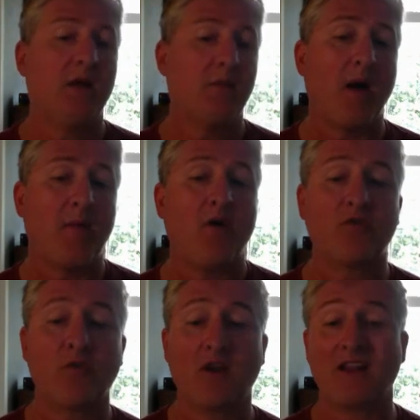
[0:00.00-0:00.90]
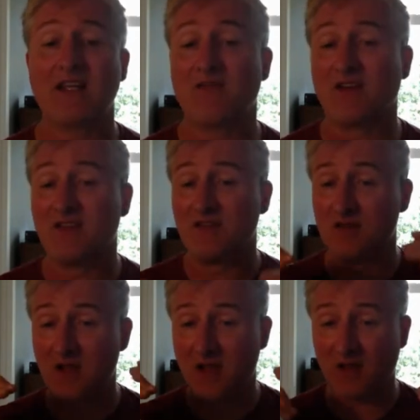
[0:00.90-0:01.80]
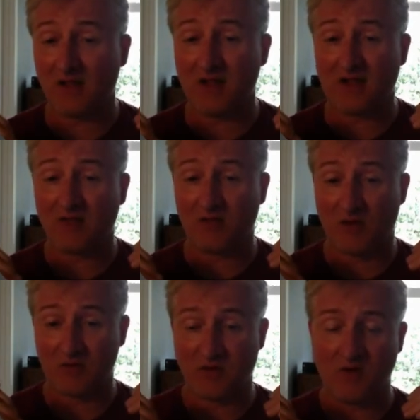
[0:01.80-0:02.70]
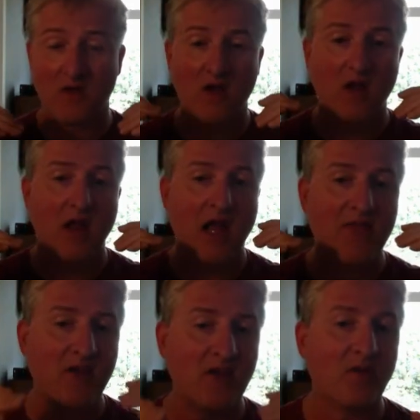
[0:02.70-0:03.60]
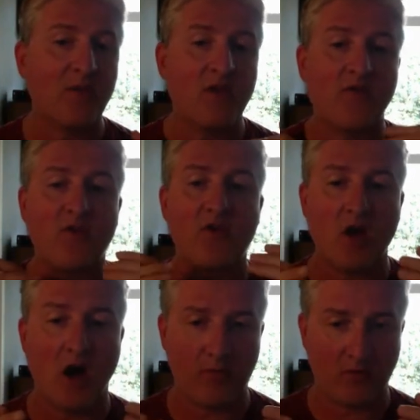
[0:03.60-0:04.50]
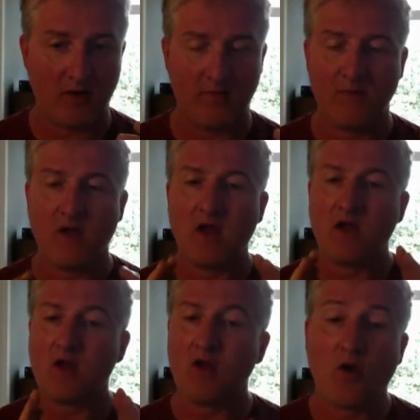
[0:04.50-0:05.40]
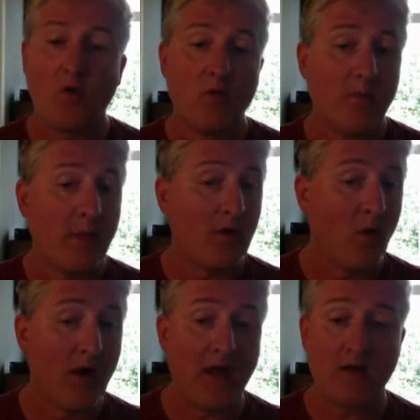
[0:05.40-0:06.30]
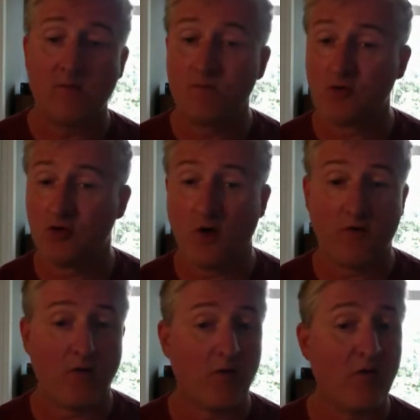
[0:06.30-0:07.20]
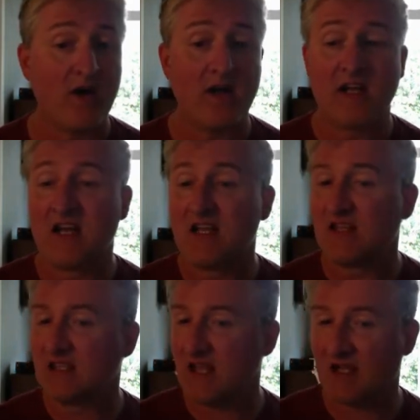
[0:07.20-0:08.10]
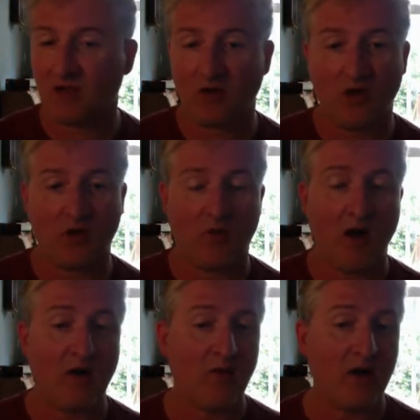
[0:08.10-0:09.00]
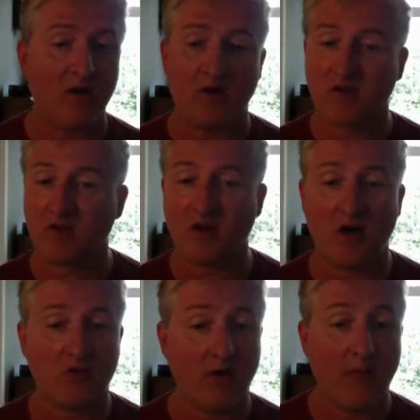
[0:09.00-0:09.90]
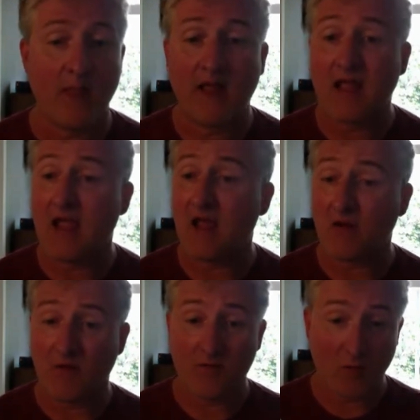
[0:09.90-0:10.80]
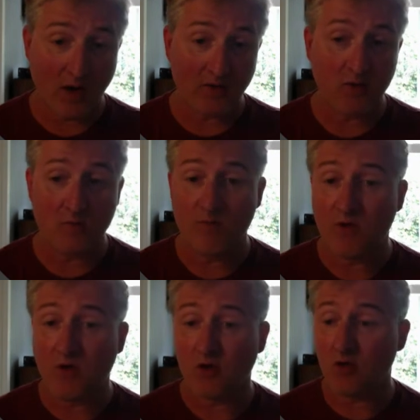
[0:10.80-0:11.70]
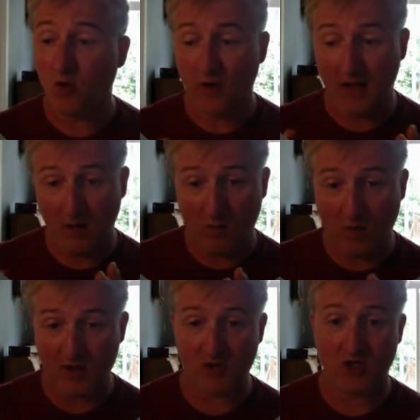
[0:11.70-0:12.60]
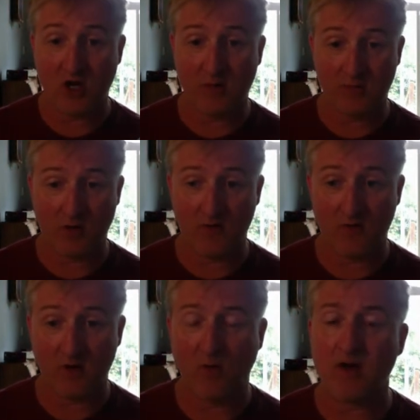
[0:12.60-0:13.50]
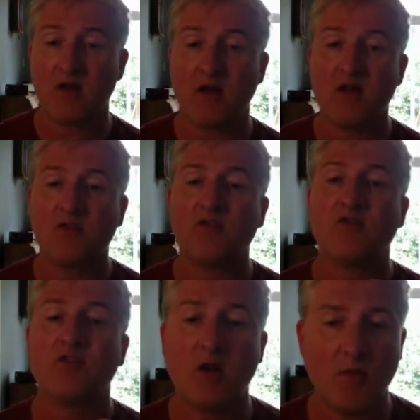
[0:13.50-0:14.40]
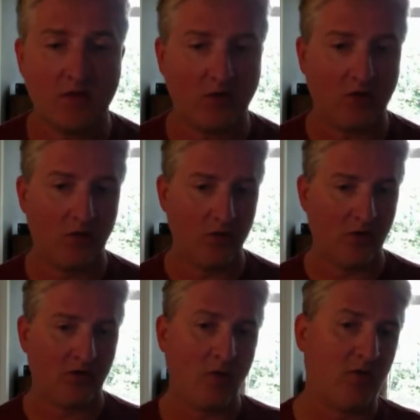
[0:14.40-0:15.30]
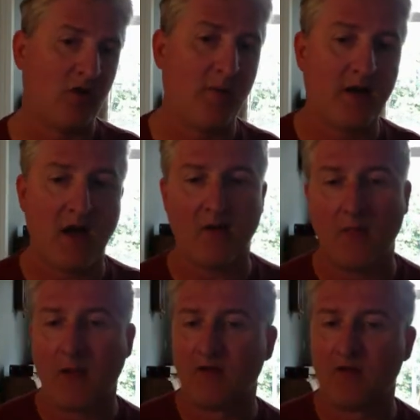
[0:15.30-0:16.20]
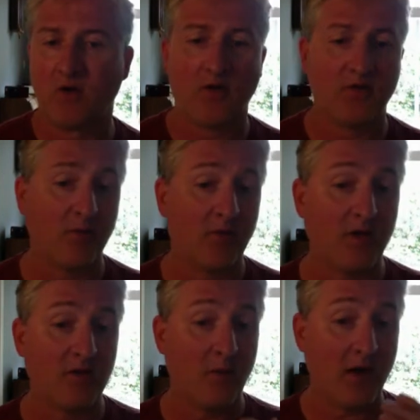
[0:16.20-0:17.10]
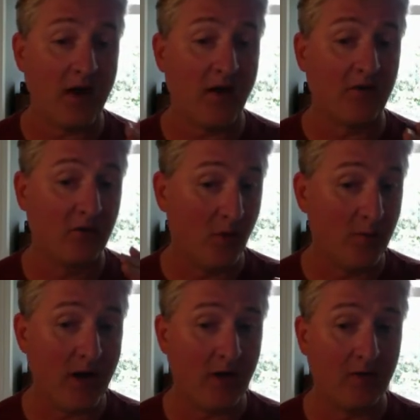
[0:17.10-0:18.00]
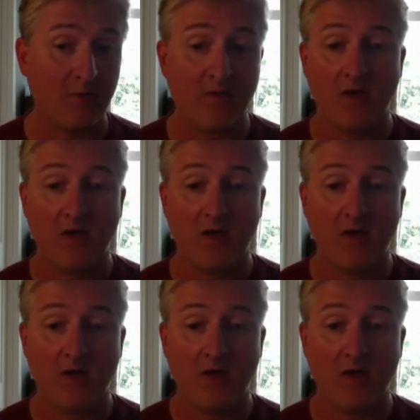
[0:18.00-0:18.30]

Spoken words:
I'm also going to leave another link in the description, and this will be for the upgrade. Go ahead, join for free, take a look around, right? Kick the tires around. And if you want to, go ahead and watch the upgrade video, right? See what's included, see what's coming out. There are some things, and right now it's still in beta.